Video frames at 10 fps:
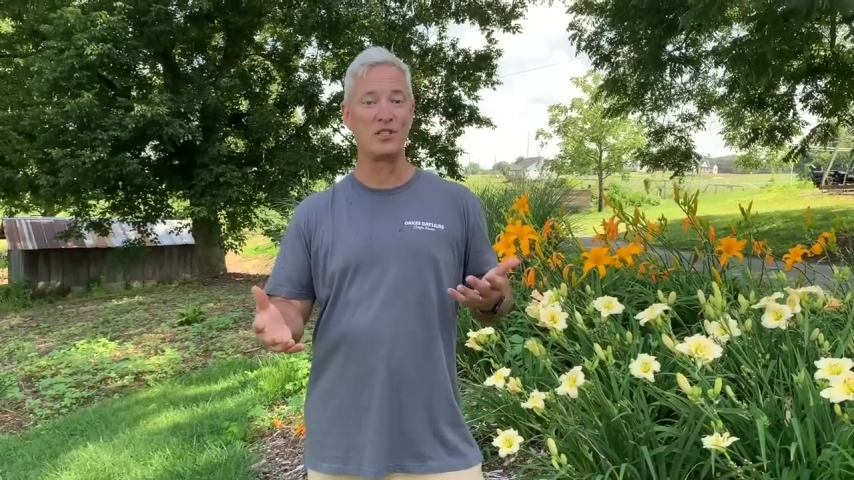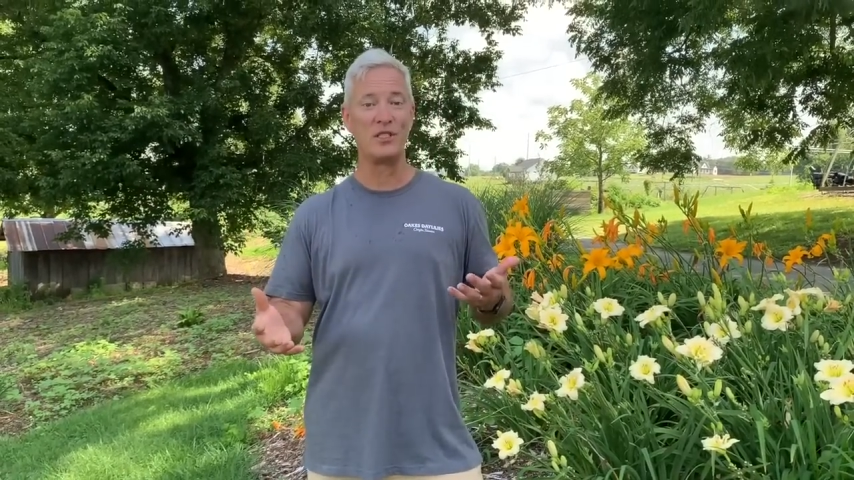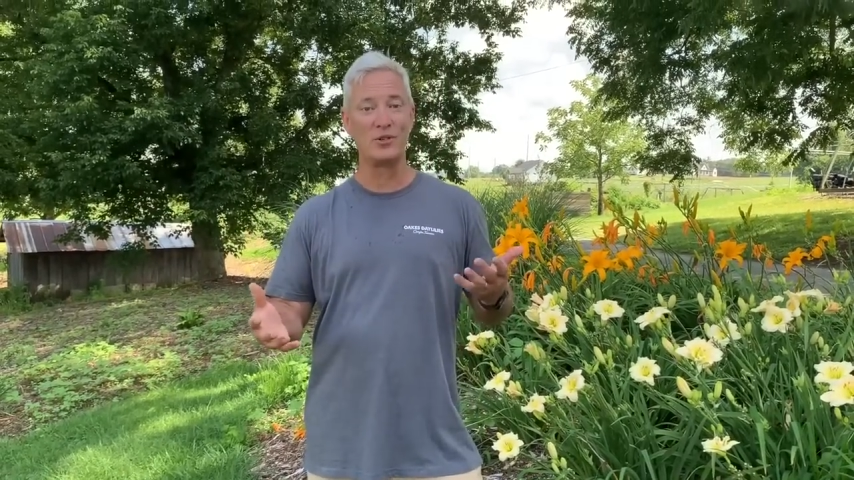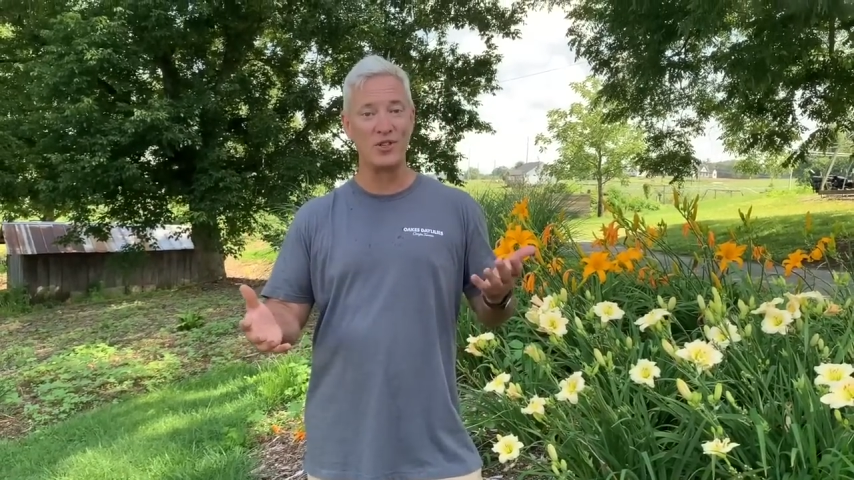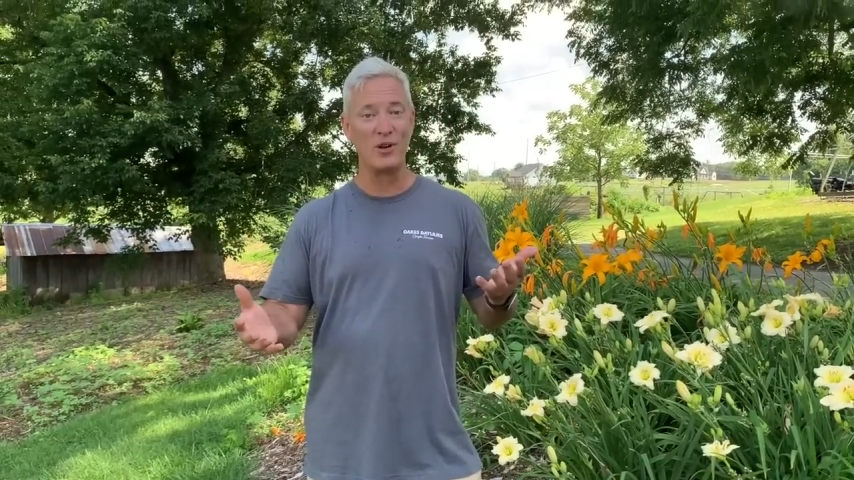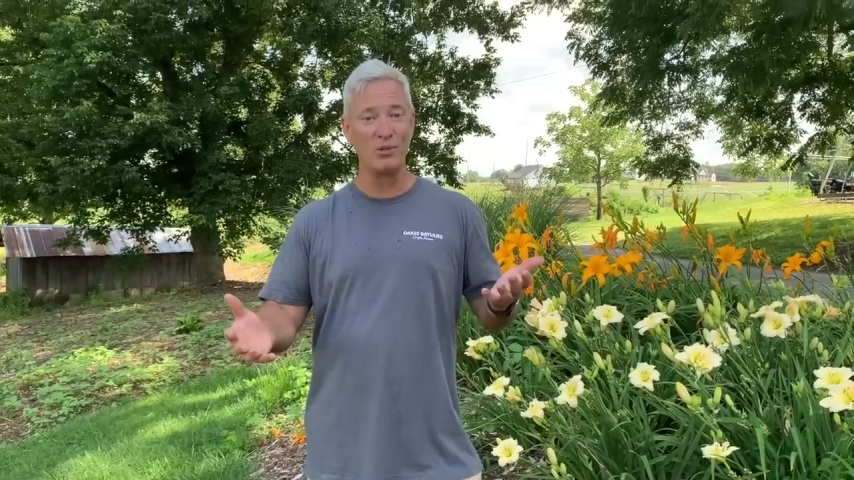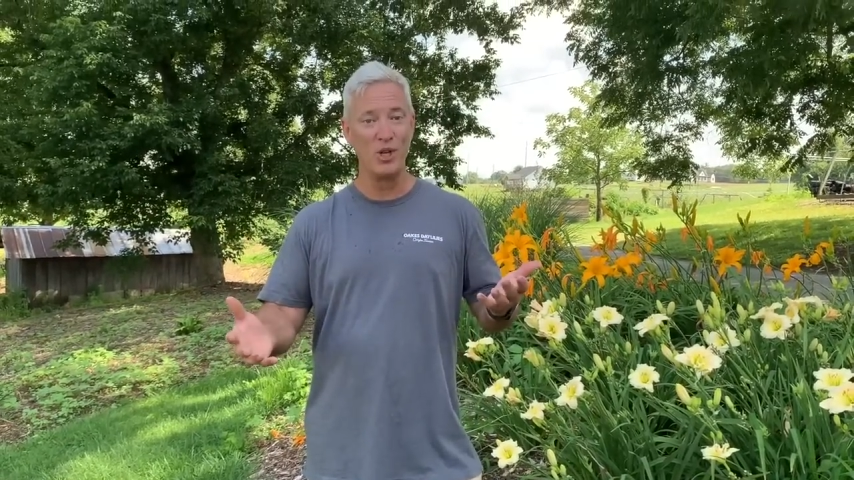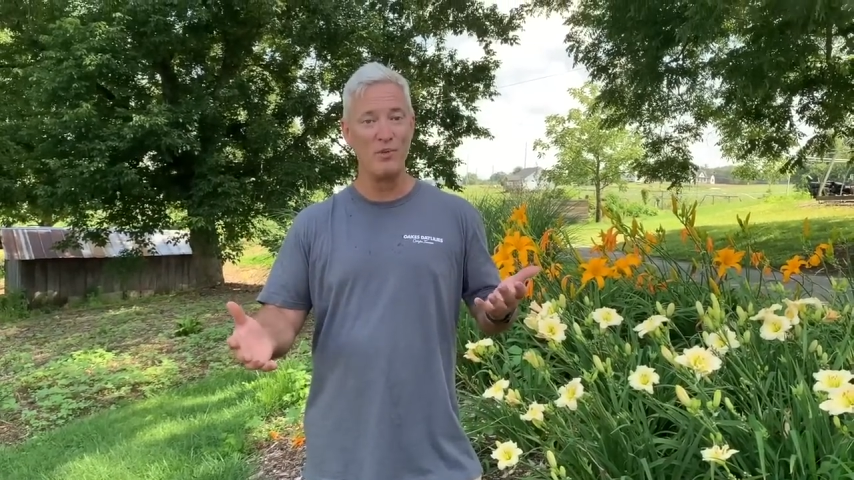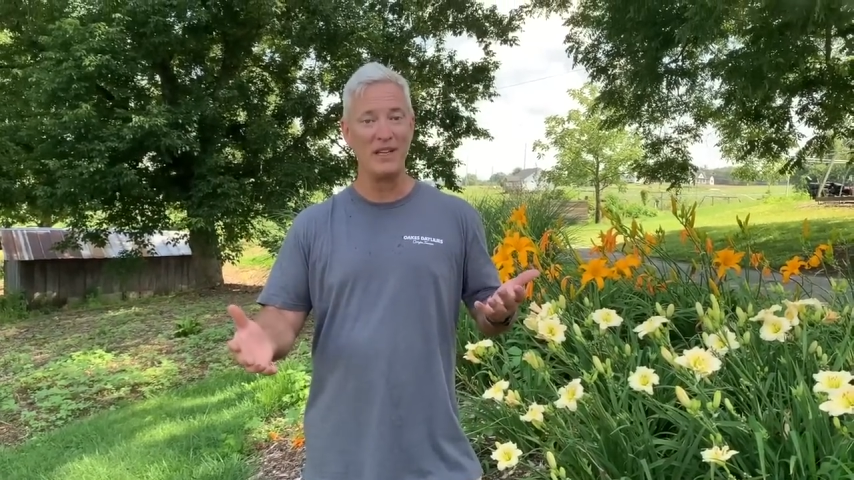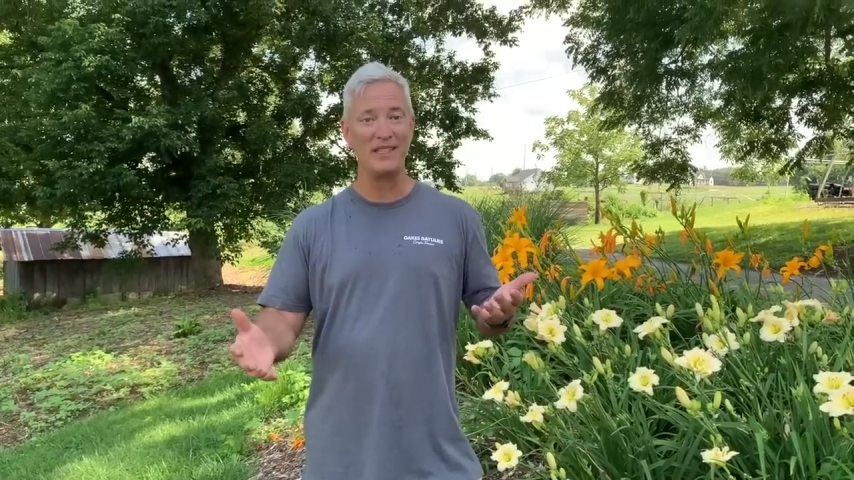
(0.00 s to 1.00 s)
don't start
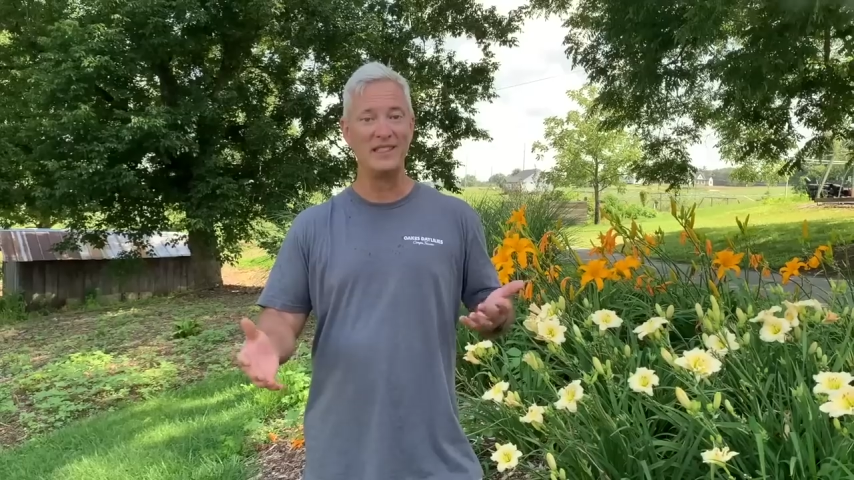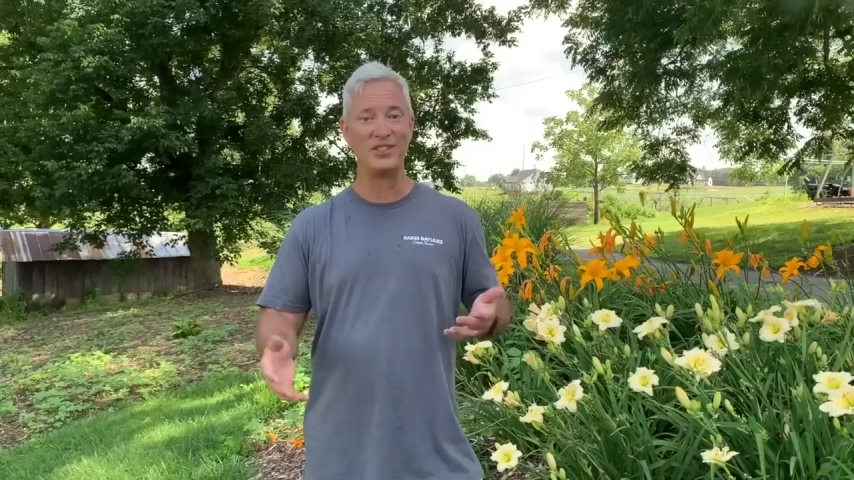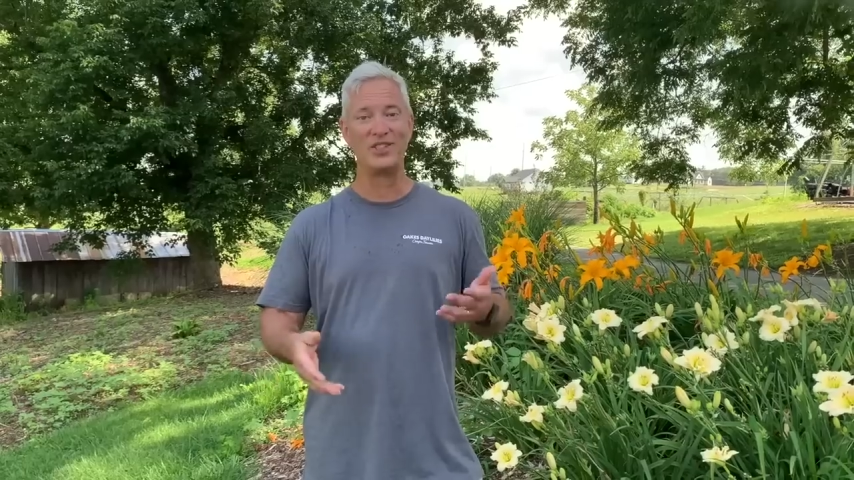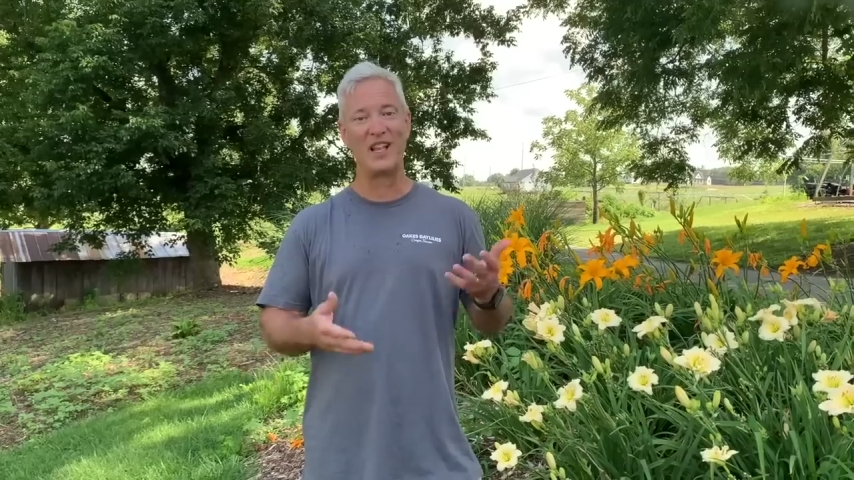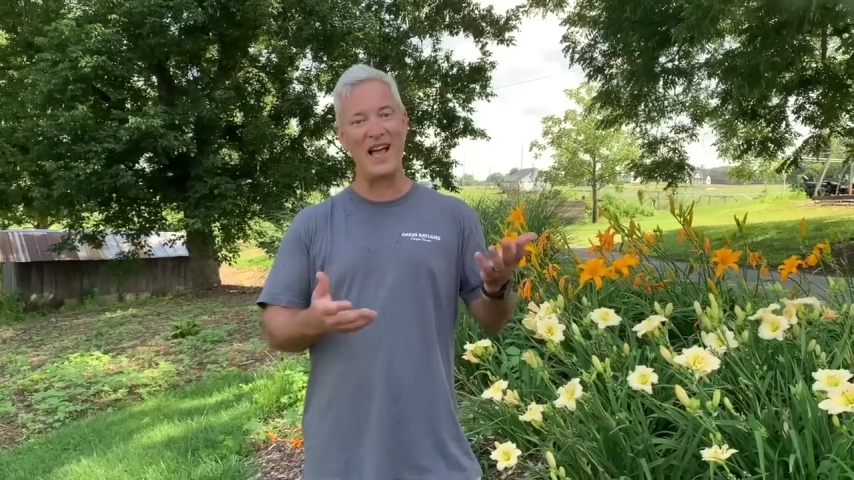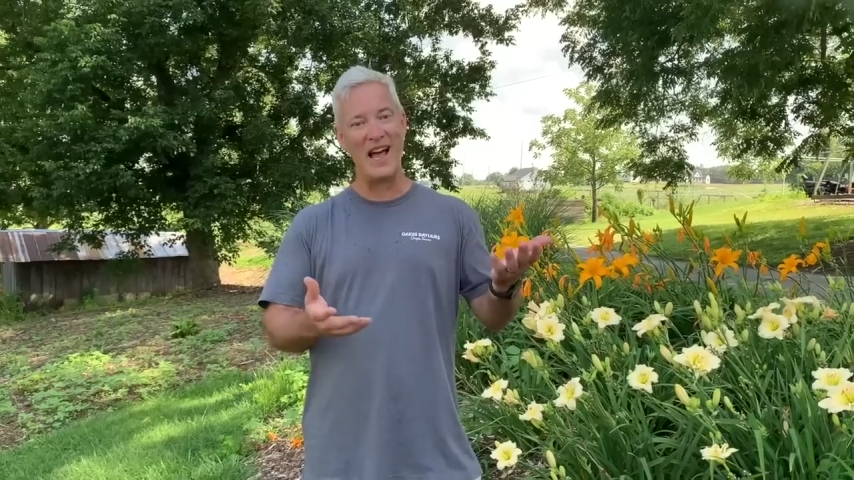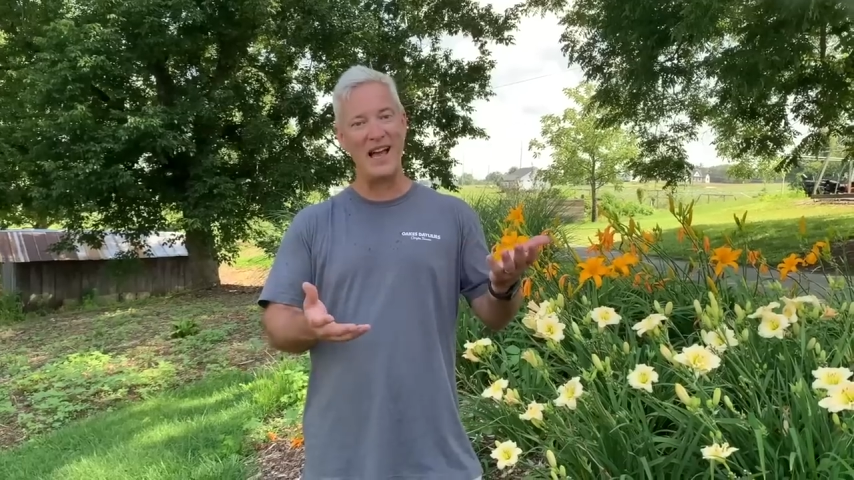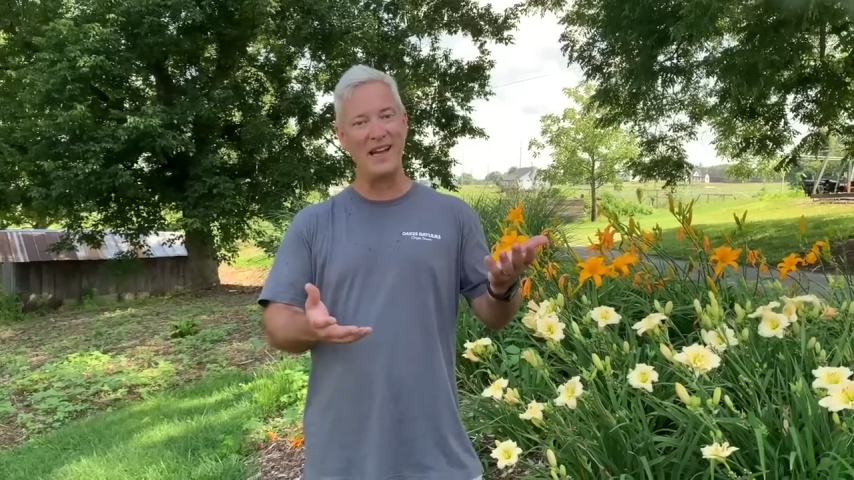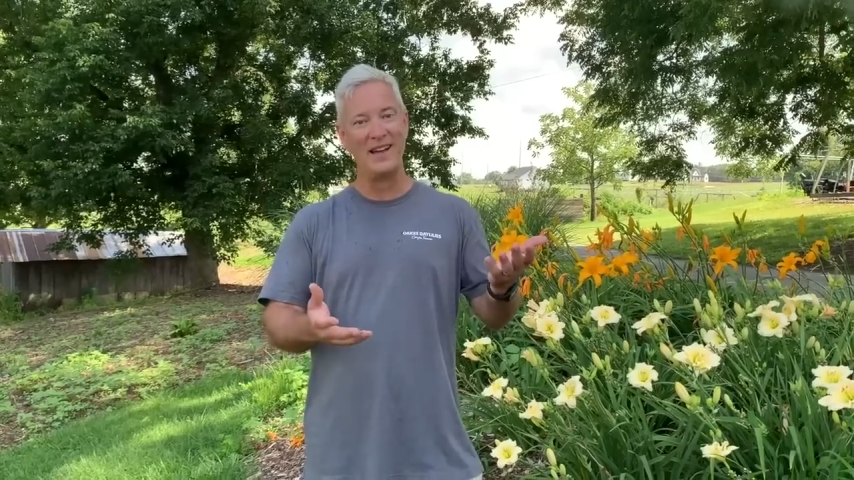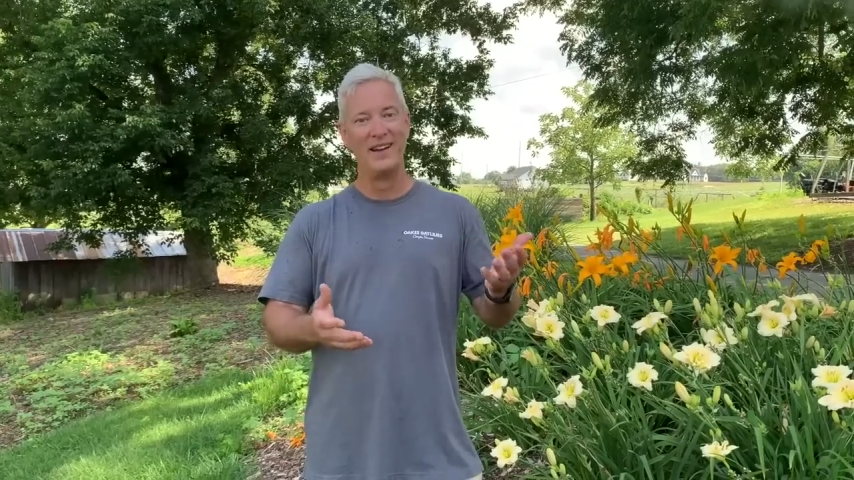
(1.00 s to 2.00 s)
blooming until July,